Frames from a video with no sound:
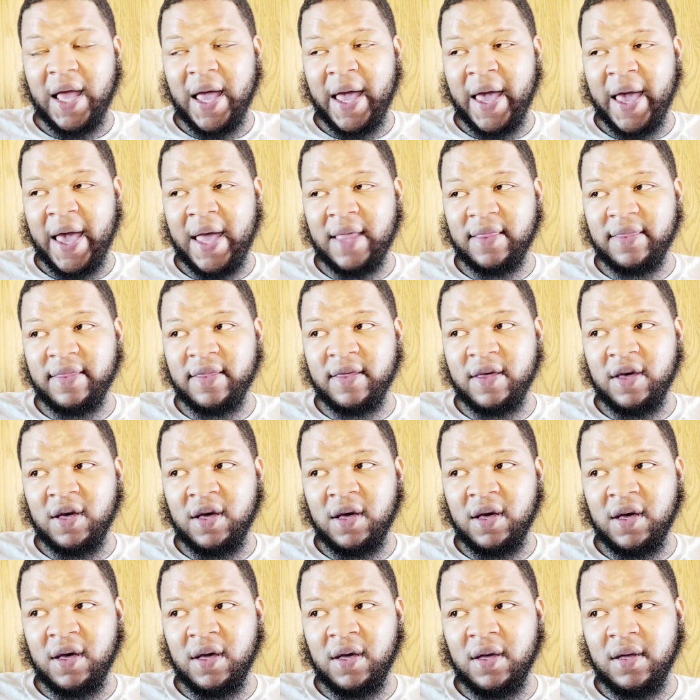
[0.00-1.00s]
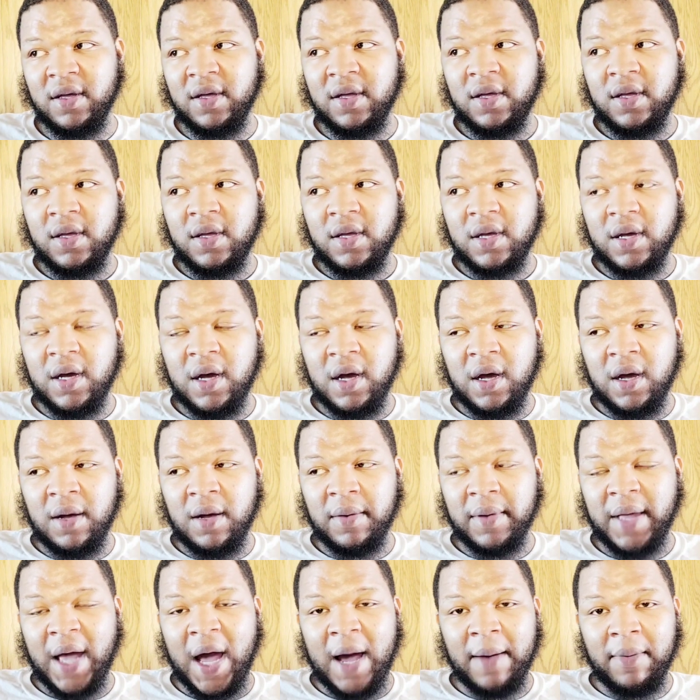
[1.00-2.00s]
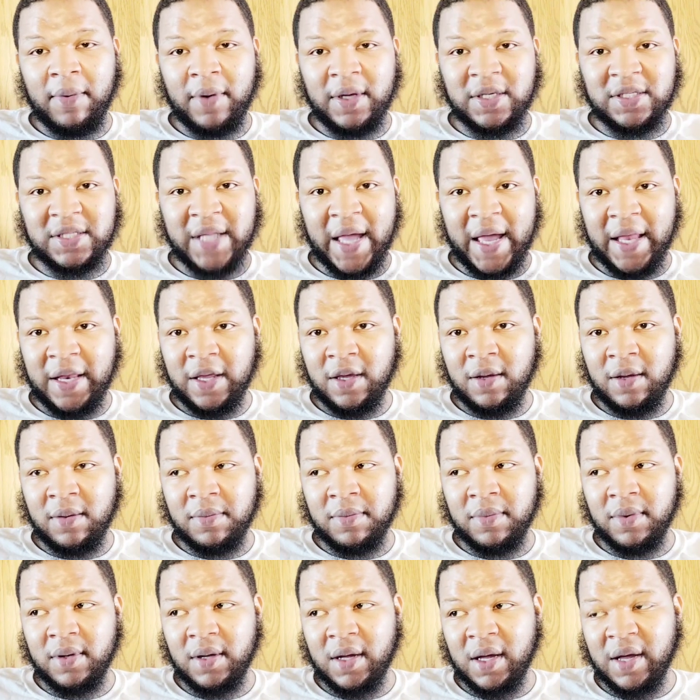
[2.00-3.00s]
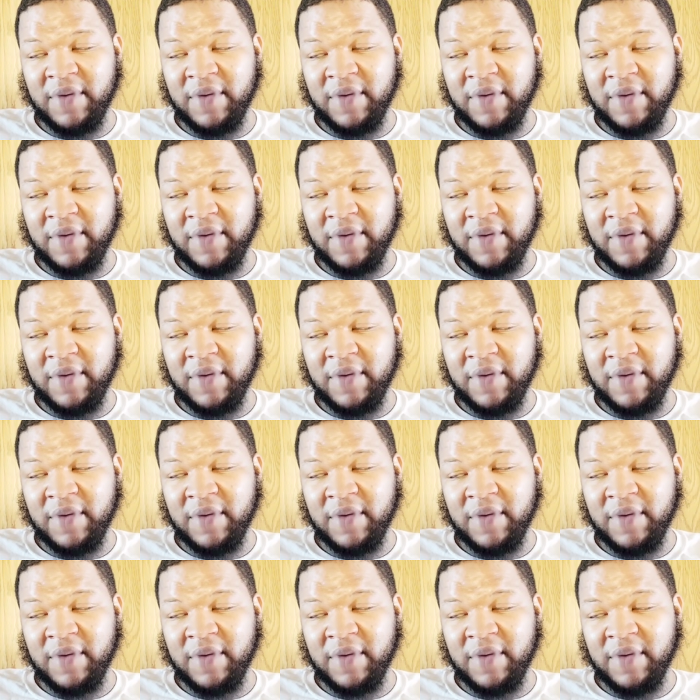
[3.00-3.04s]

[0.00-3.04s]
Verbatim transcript: at the um, Cowboy Stadium.